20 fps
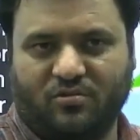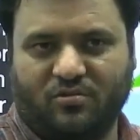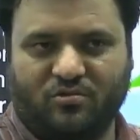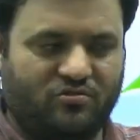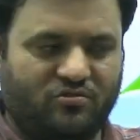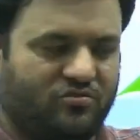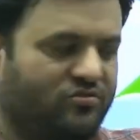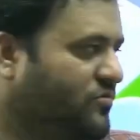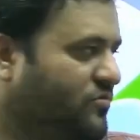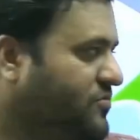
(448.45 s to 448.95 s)

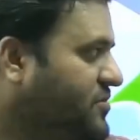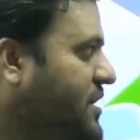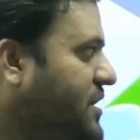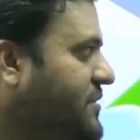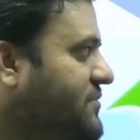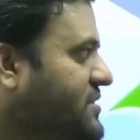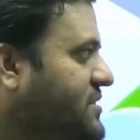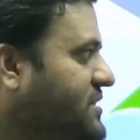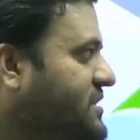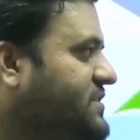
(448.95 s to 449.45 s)
So we have
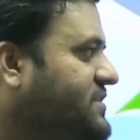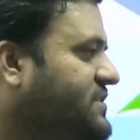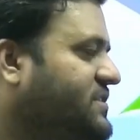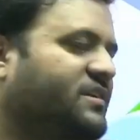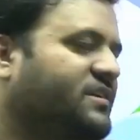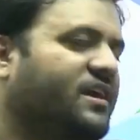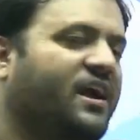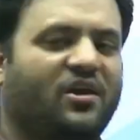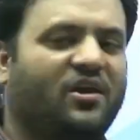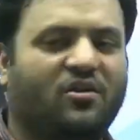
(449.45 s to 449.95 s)
this
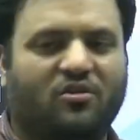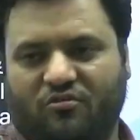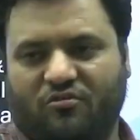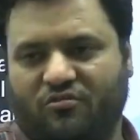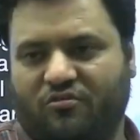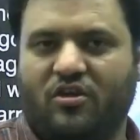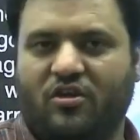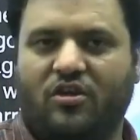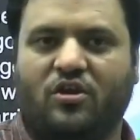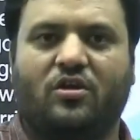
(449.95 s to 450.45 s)
kind of
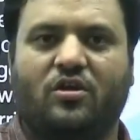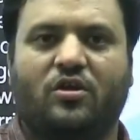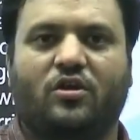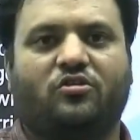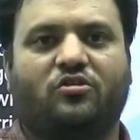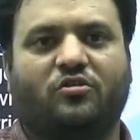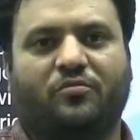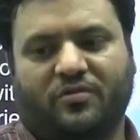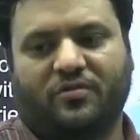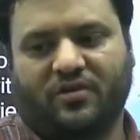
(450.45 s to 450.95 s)

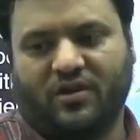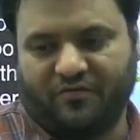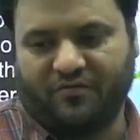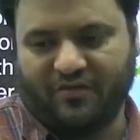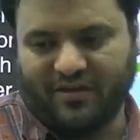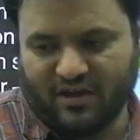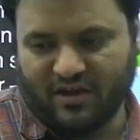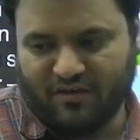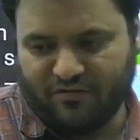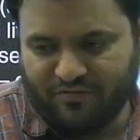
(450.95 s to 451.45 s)
topographical
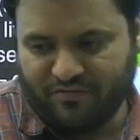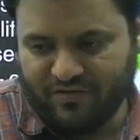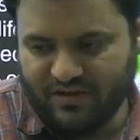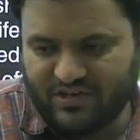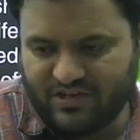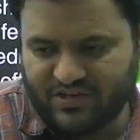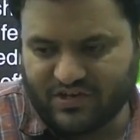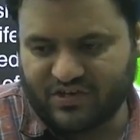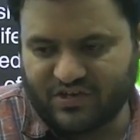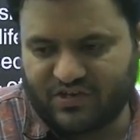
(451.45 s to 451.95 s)

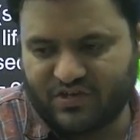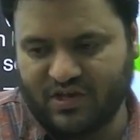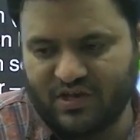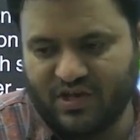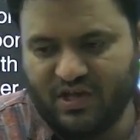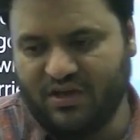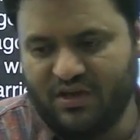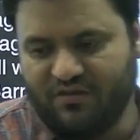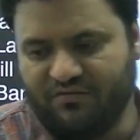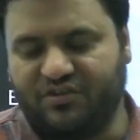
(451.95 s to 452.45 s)
features
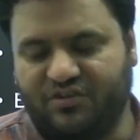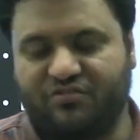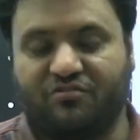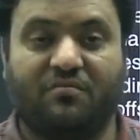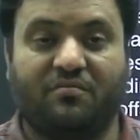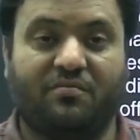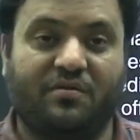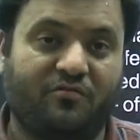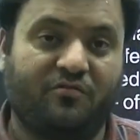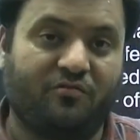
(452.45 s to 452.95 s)
which will be
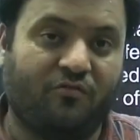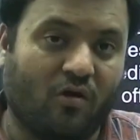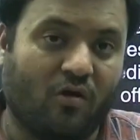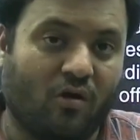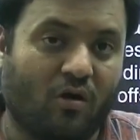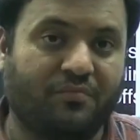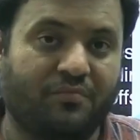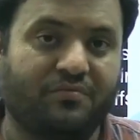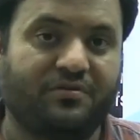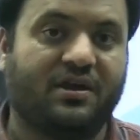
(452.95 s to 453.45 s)

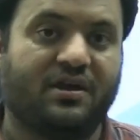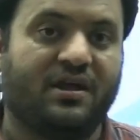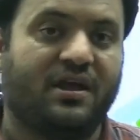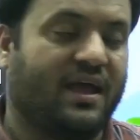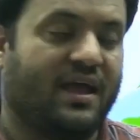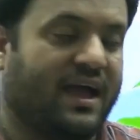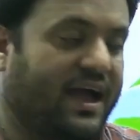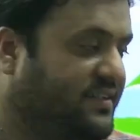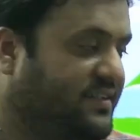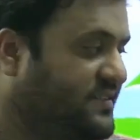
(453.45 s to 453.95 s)
formed
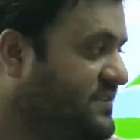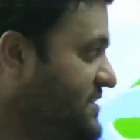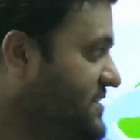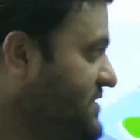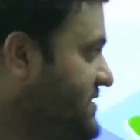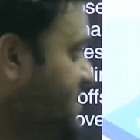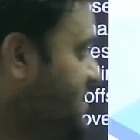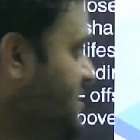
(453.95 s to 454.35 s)
as a result